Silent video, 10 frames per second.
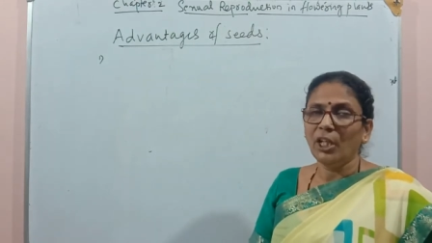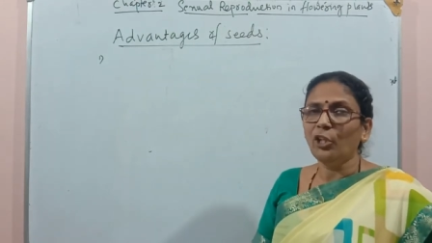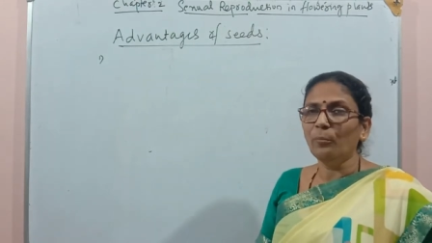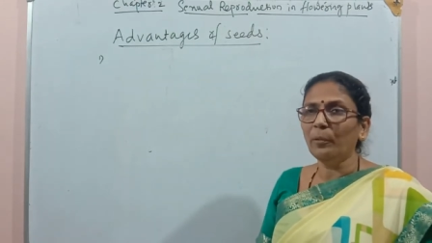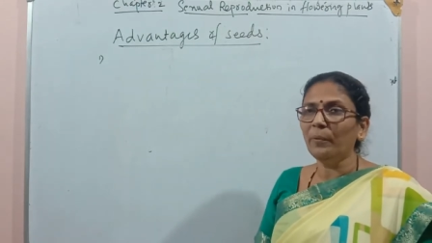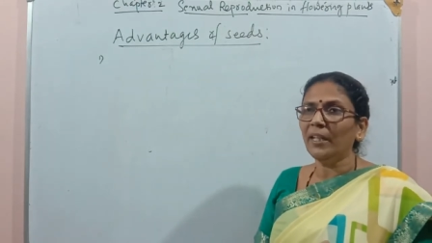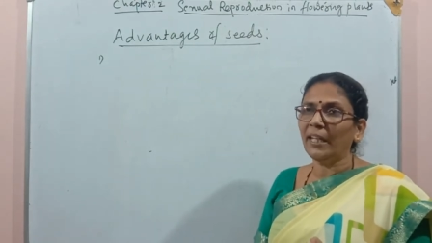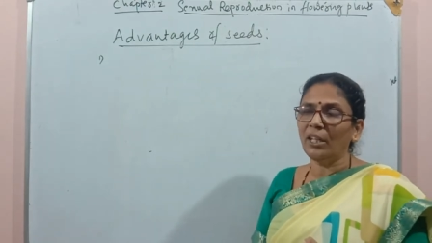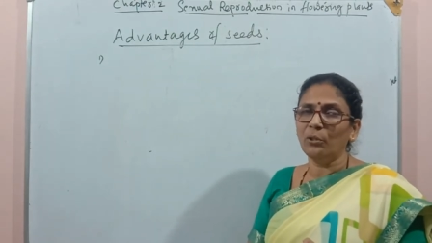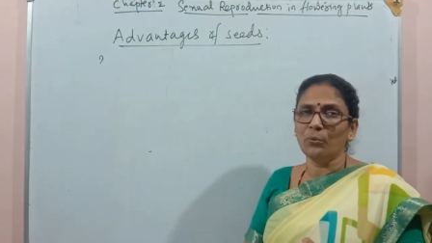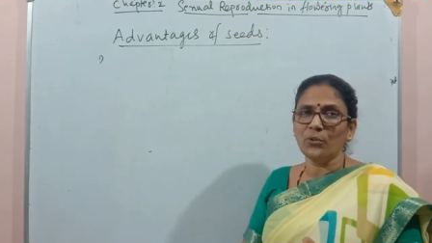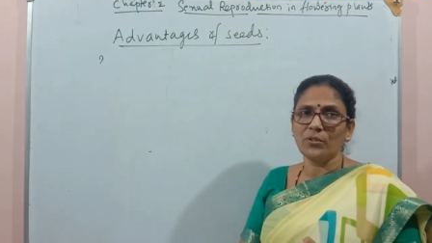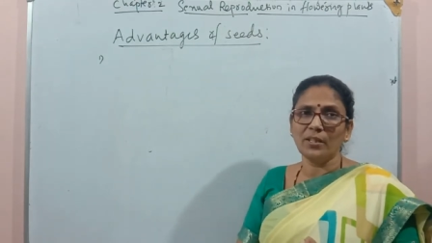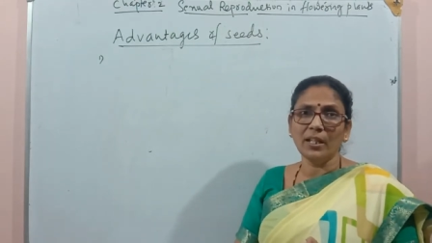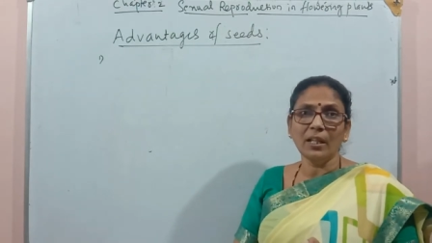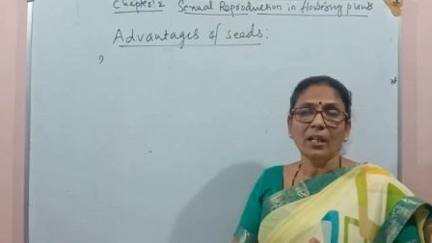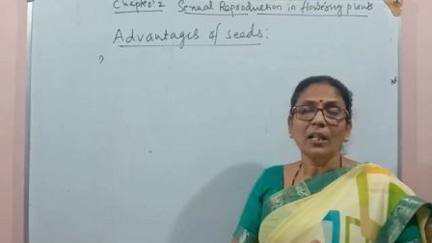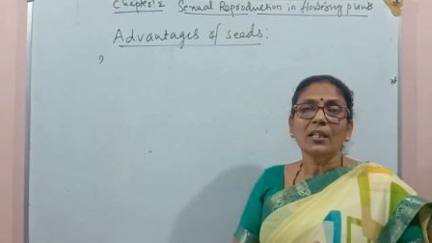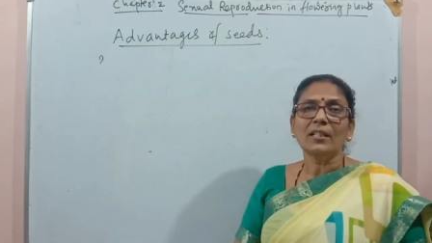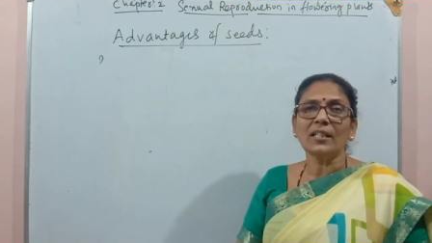A human being can use
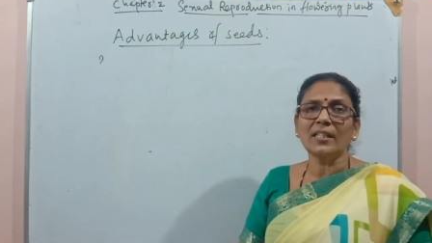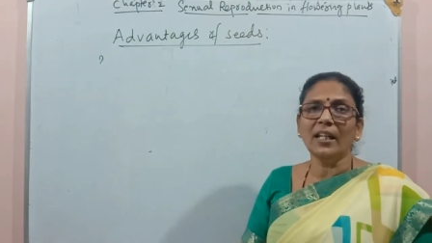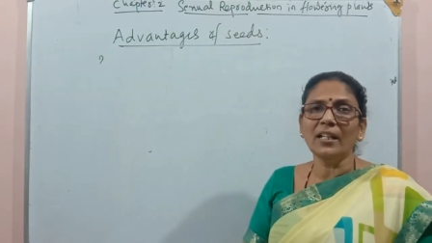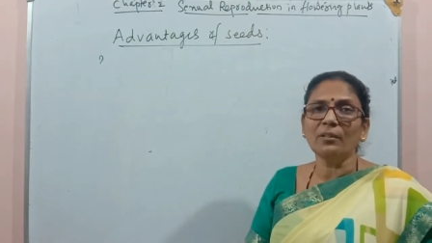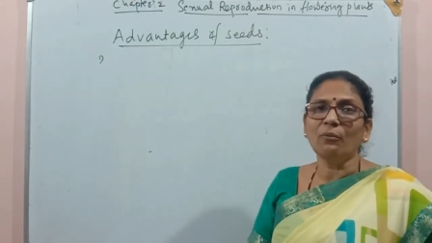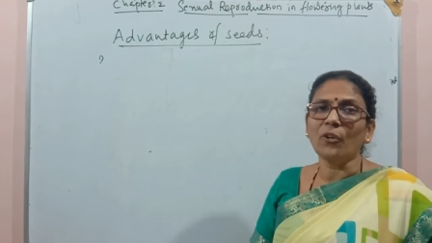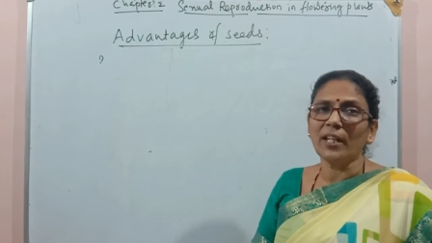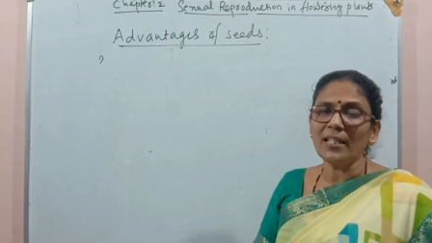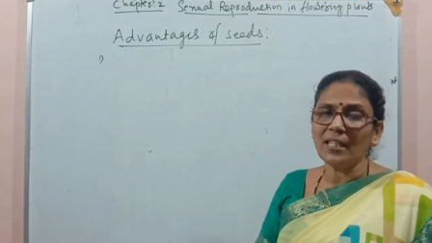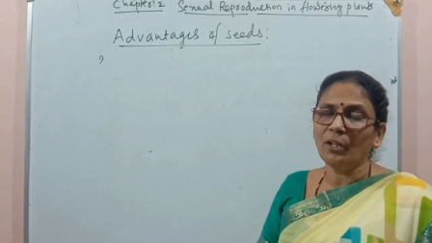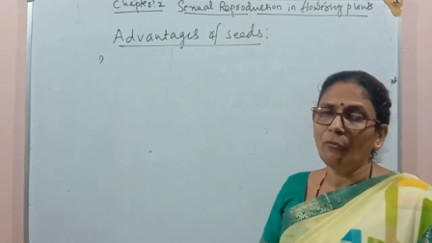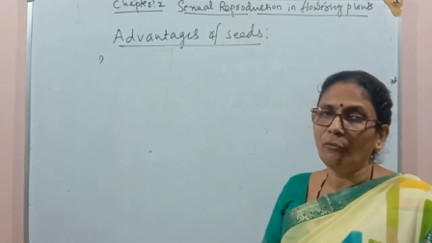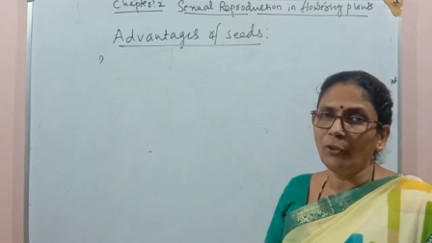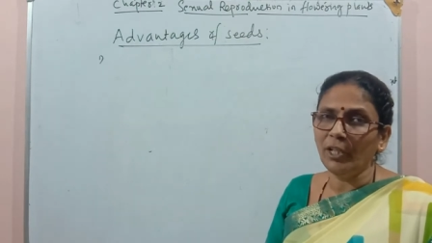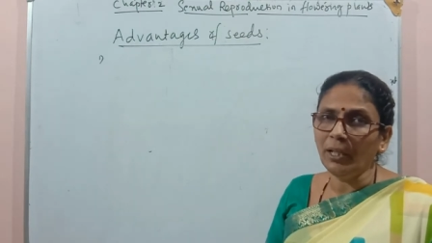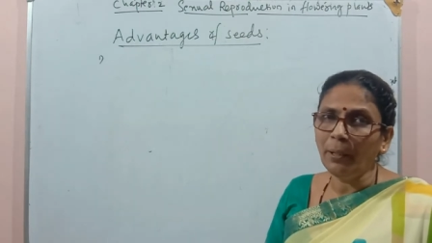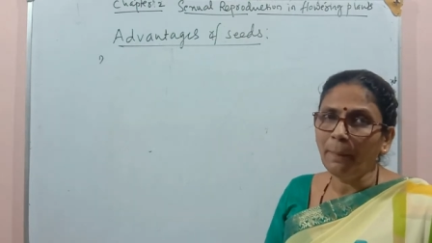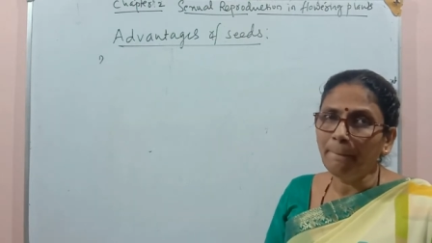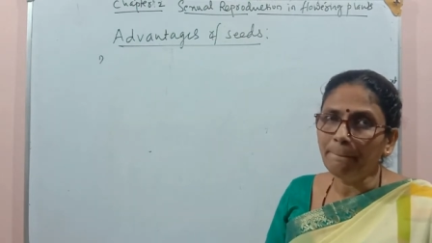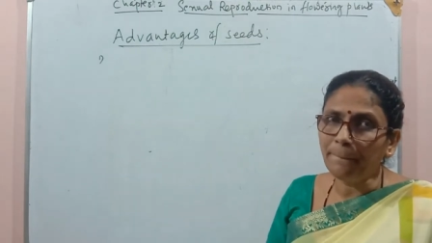the seeds for his food
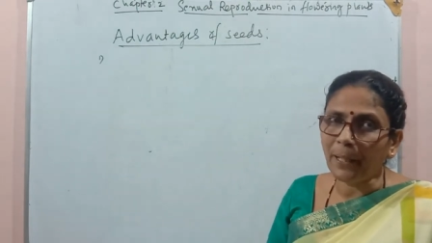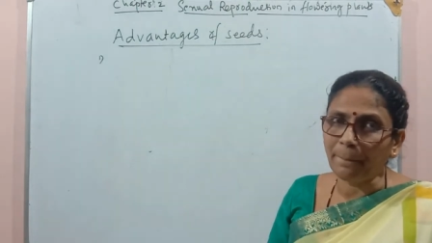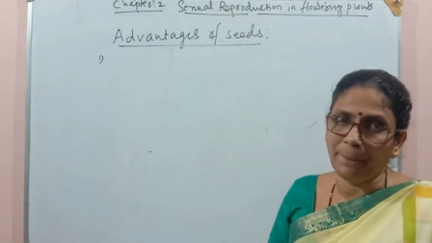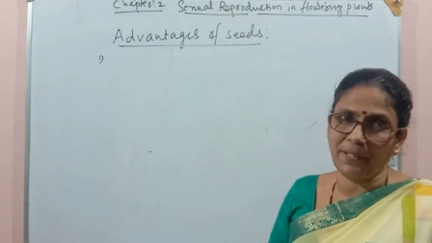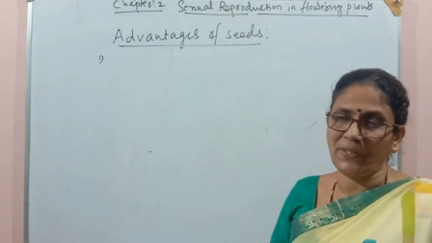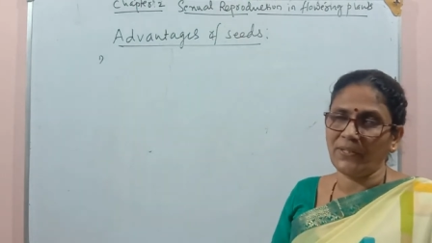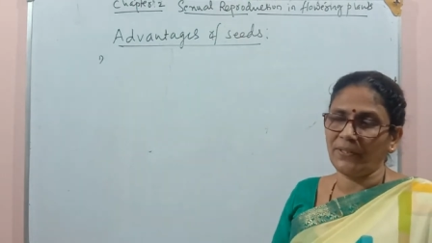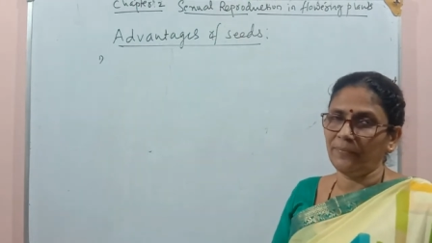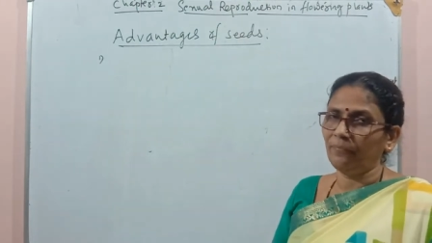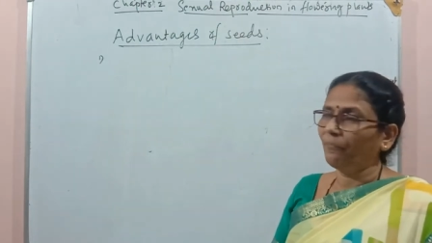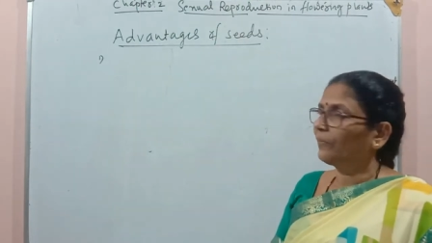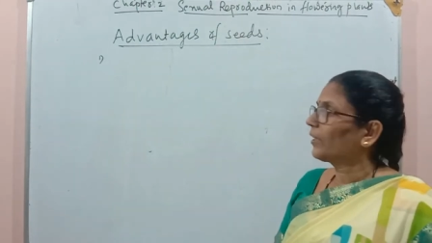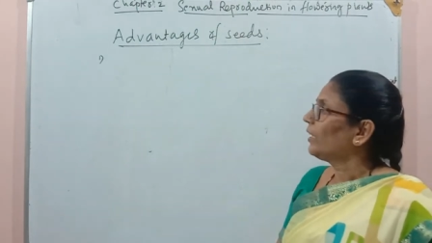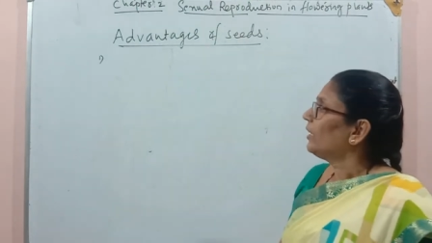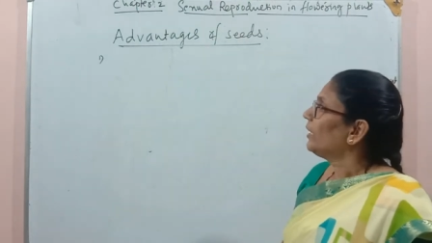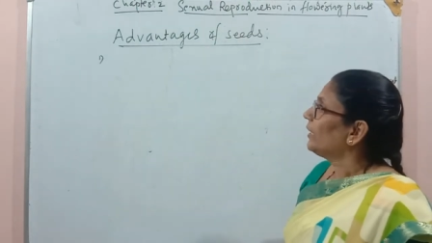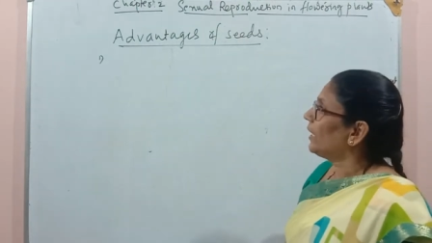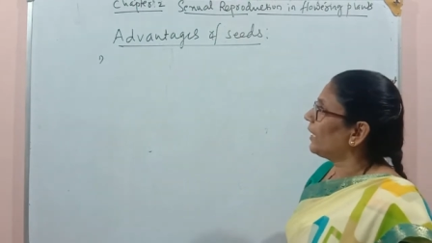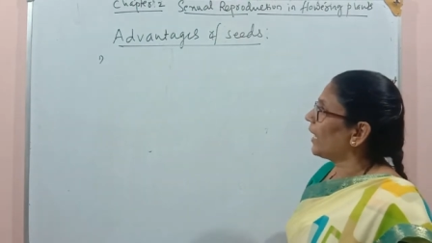purpose. The